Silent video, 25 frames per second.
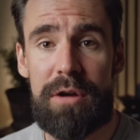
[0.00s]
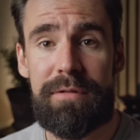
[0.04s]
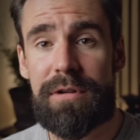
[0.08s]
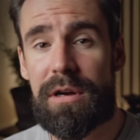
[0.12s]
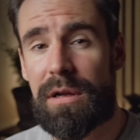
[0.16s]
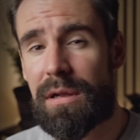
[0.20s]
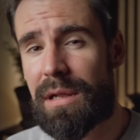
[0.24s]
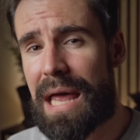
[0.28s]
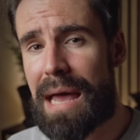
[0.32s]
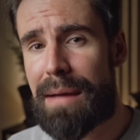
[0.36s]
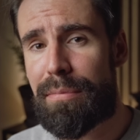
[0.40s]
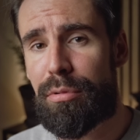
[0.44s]
of
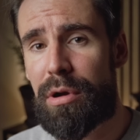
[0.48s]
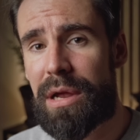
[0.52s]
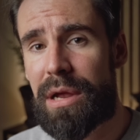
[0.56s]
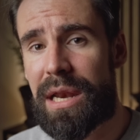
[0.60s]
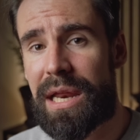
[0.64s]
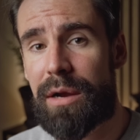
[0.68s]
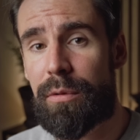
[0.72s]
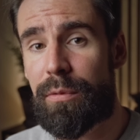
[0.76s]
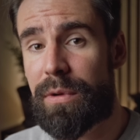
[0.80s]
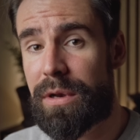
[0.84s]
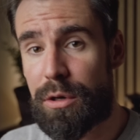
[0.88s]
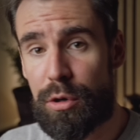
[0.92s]

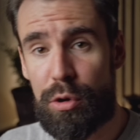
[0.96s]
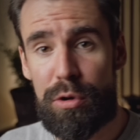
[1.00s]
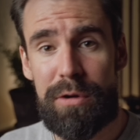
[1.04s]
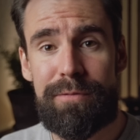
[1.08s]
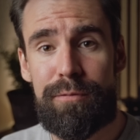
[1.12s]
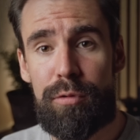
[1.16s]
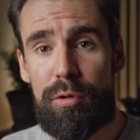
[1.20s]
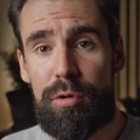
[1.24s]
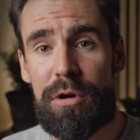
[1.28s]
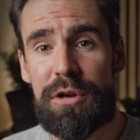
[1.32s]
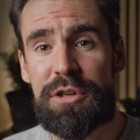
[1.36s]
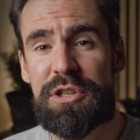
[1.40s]
collaborating with
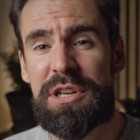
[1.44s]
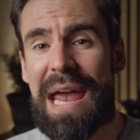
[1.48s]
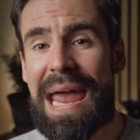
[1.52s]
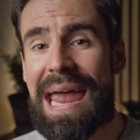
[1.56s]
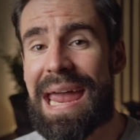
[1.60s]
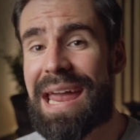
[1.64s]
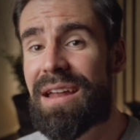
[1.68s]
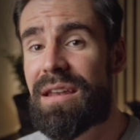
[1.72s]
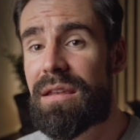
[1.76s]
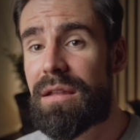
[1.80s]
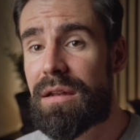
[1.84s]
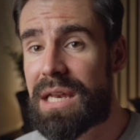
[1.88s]
Nerdforge
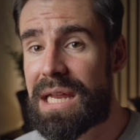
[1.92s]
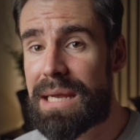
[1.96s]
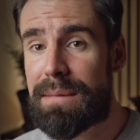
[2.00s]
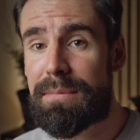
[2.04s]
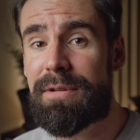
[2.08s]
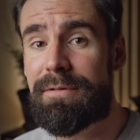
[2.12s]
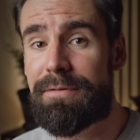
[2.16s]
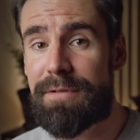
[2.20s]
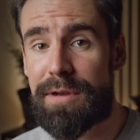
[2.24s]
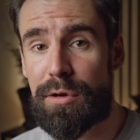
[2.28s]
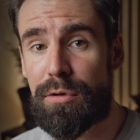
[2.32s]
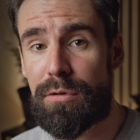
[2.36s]
and the team at
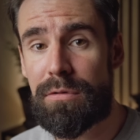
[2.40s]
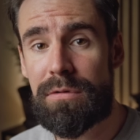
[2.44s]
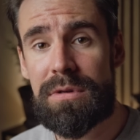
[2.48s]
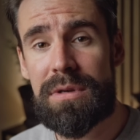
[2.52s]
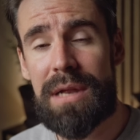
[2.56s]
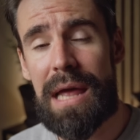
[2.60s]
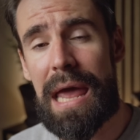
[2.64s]
VJUS,